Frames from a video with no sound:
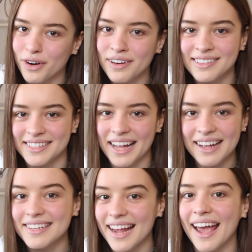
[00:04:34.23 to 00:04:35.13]
This
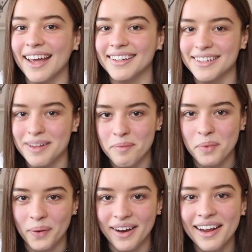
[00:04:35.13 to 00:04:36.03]
has to end at some
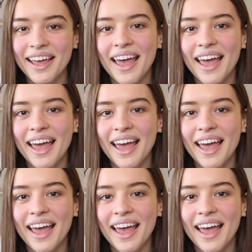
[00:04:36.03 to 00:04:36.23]
point,